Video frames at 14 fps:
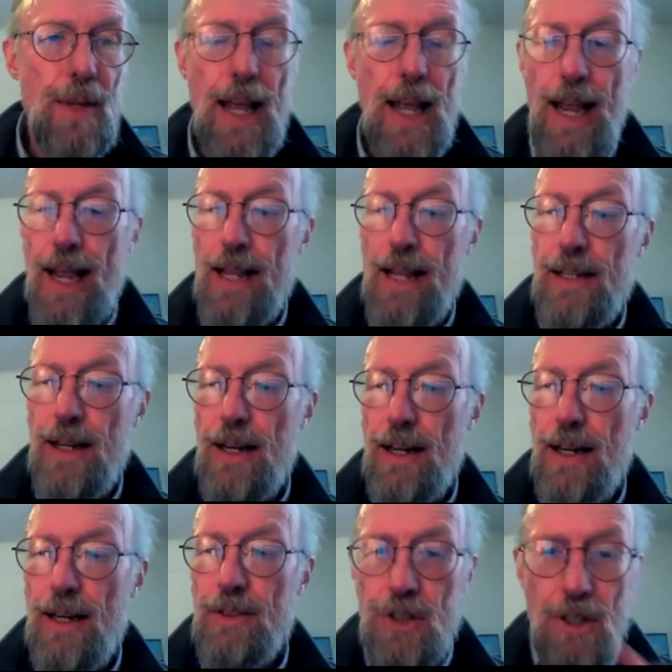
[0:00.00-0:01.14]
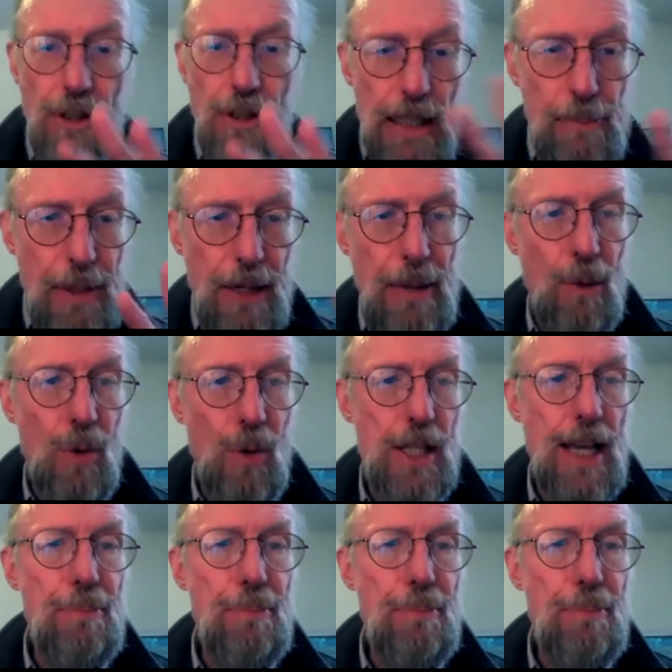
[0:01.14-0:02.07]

And just a little bit about what's